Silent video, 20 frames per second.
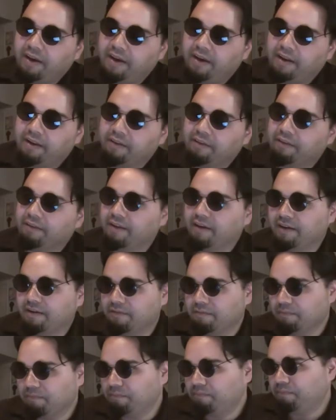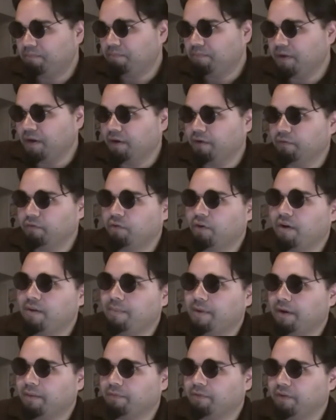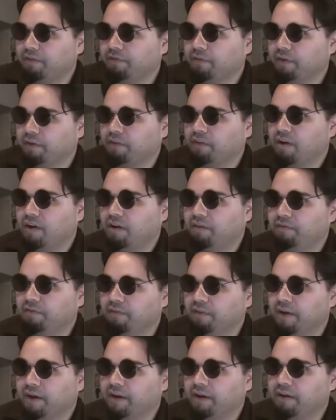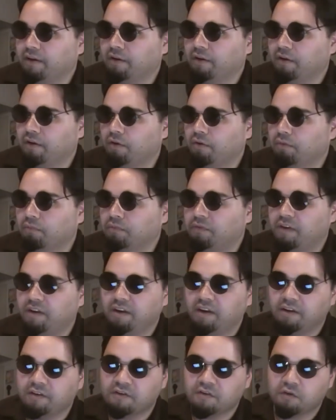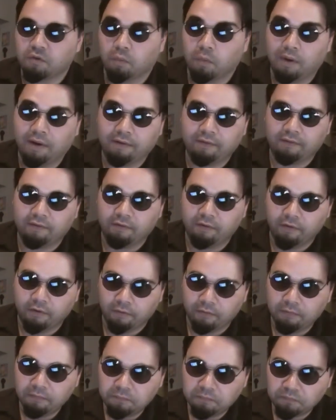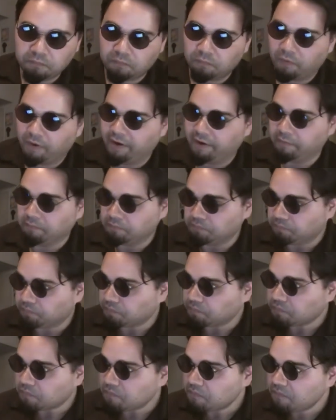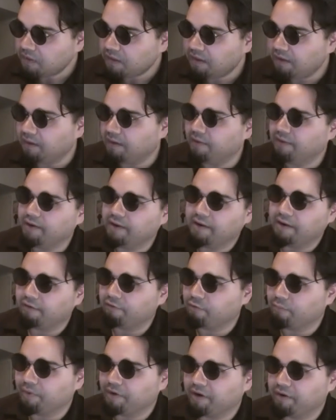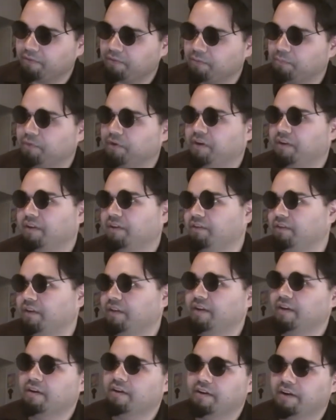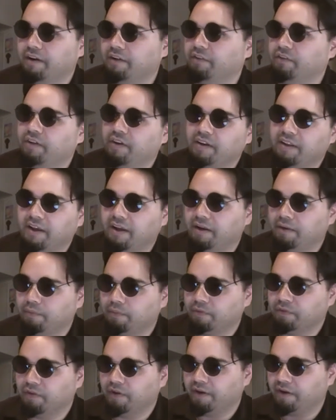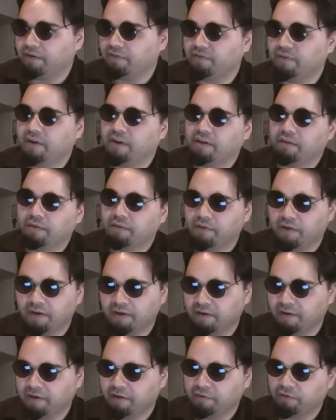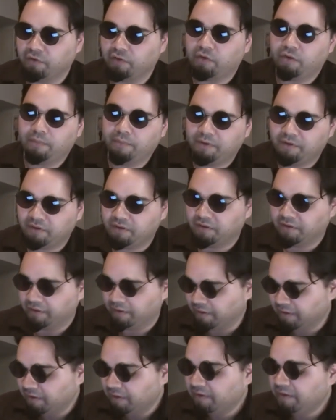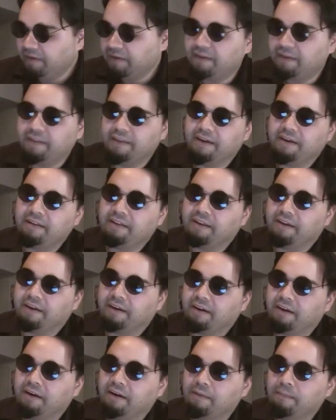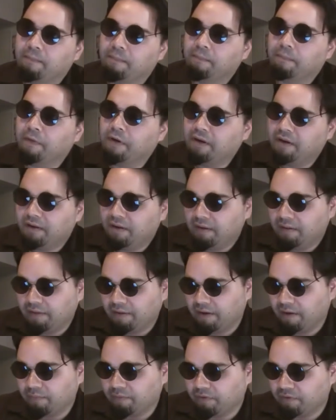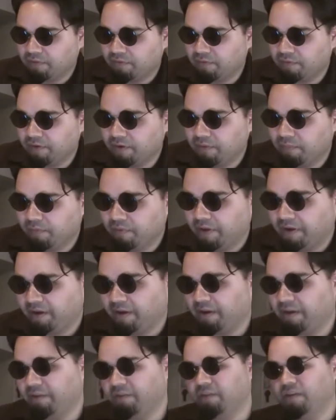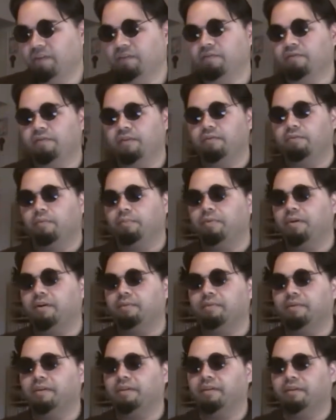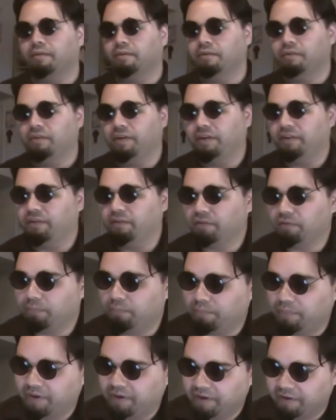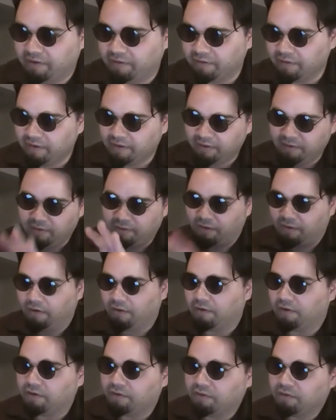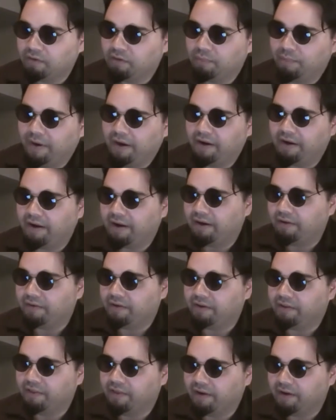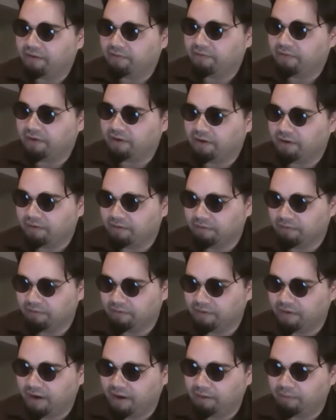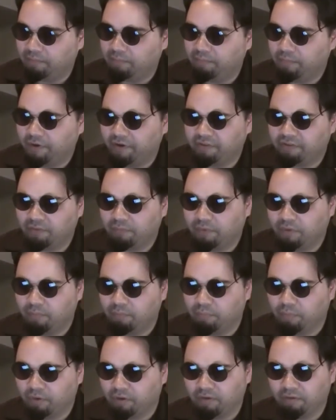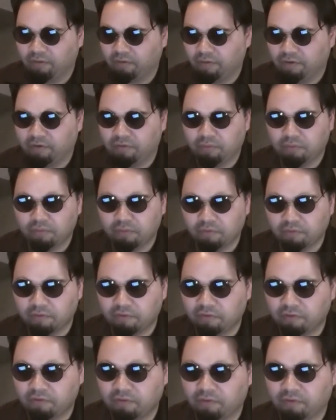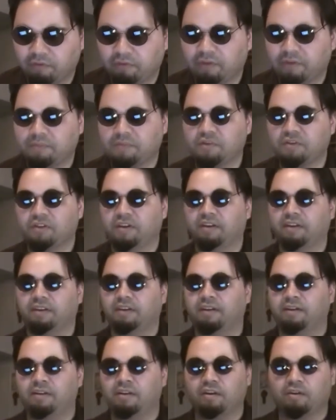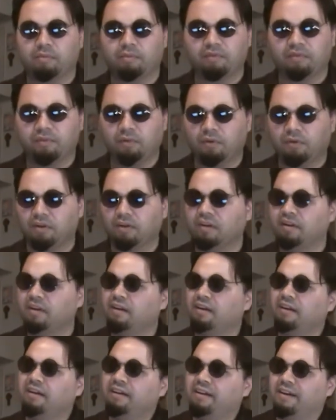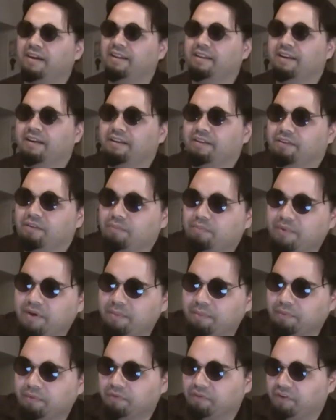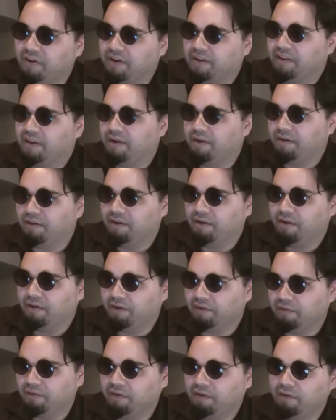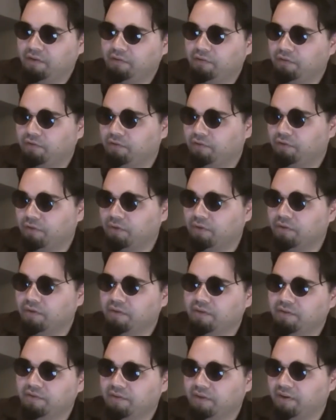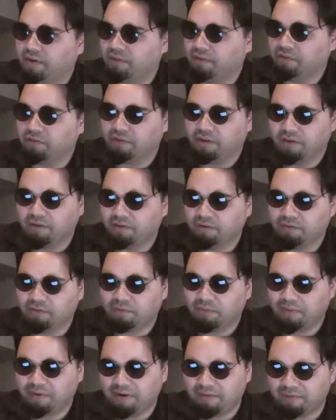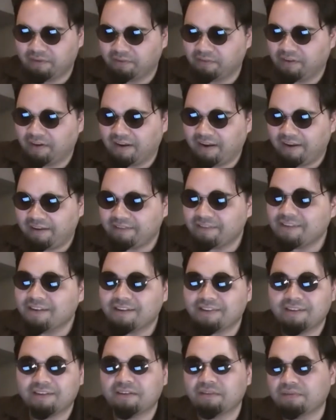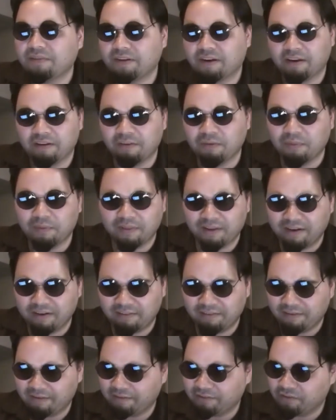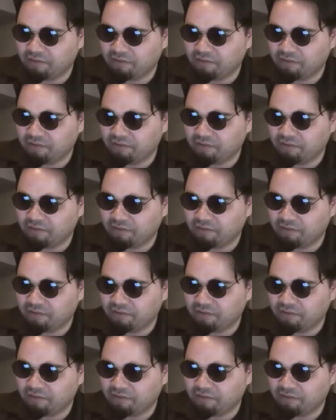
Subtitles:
And then, you know, trying to make himself look tough, like, you know, teenagers are wont to do, right? And then everybody was putting these on the internet saying that he was like a fucking thug and he's a criminal. And then, like I went to Free, like, I guess on Free Republic, there was like this big article about how he like fucking got busted with burglary tools or some shit a year before. And then some people saying that, you know, I think he stole the fucking Skittles or whatever. It's like, it has nothing to fucking do with anything.